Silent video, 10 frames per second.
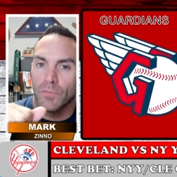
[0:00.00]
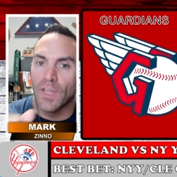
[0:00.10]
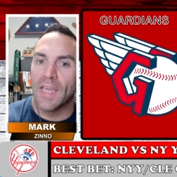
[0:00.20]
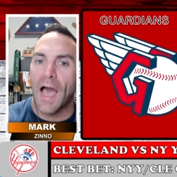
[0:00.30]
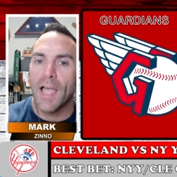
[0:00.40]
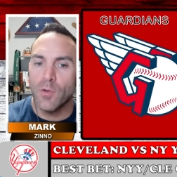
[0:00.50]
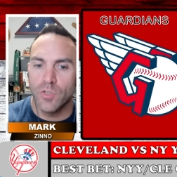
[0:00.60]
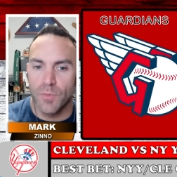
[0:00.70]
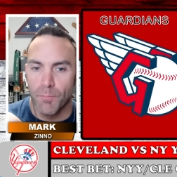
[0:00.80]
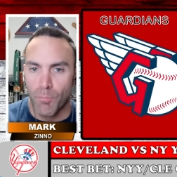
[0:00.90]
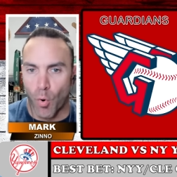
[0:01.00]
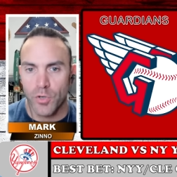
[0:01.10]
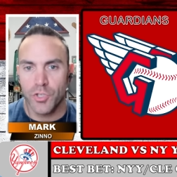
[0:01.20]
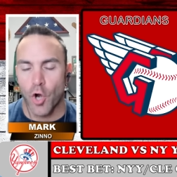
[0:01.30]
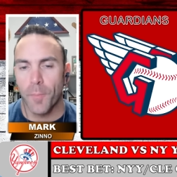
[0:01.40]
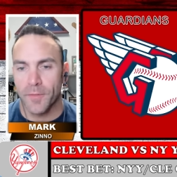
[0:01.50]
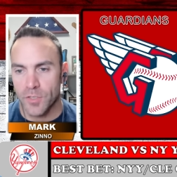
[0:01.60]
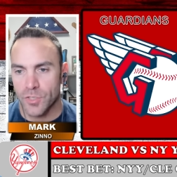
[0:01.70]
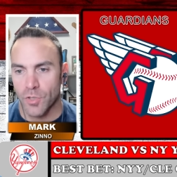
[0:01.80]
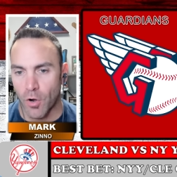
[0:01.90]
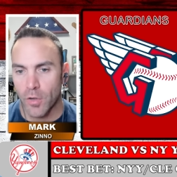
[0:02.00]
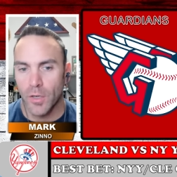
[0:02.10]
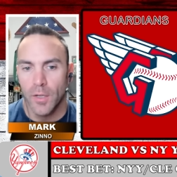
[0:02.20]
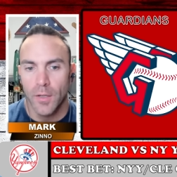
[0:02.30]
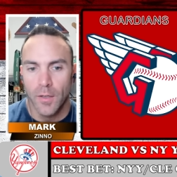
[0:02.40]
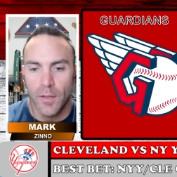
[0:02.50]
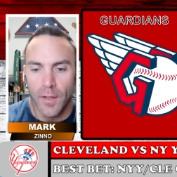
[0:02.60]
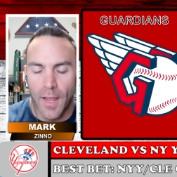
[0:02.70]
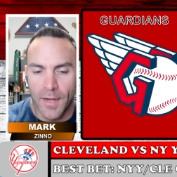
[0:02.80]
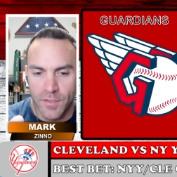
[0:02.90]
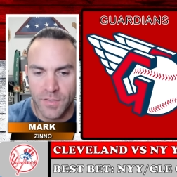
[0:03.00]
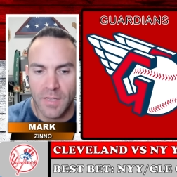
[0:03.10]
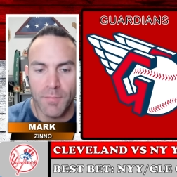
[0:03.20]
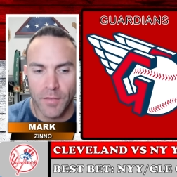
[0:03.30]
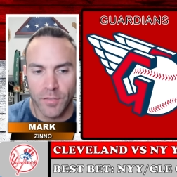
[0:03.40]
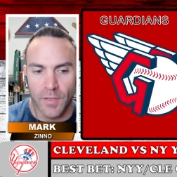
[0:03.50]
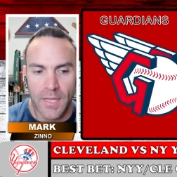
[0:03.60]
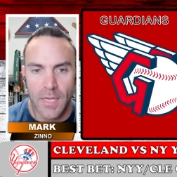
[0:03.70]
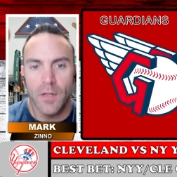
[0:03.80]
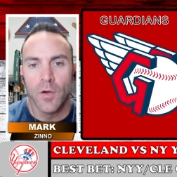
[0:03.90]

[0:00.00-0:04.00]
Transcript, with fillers: the guy who's more sharp at the start and his team gets a lead